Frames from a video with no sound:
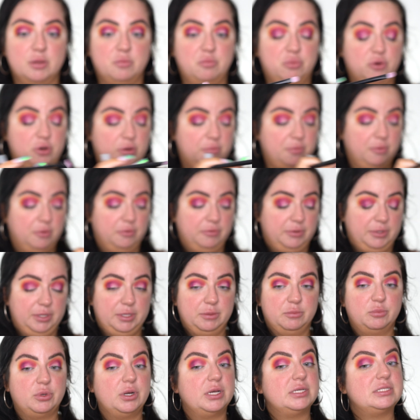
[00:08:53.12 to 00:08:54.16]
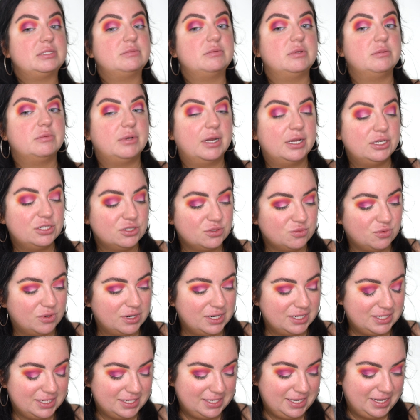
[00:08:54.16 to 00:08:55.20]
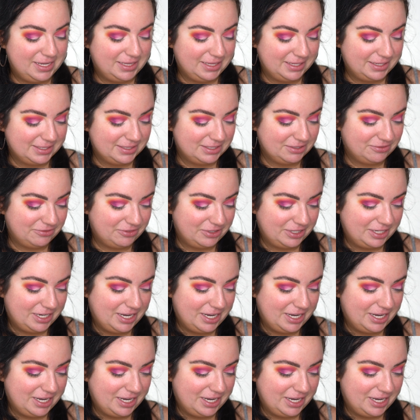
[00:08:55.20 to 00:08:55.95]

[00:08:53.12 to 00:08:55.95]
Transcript: The purple really impressed me, but I just wanted to take like a different